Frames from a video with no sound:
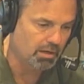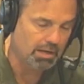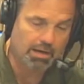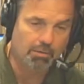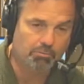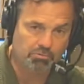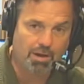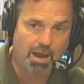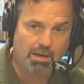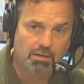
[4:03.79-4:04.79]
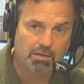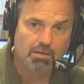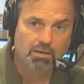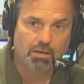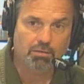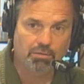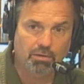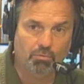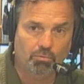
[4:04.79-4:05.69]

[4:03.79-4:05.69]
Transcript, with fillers: And I was right. And think yep.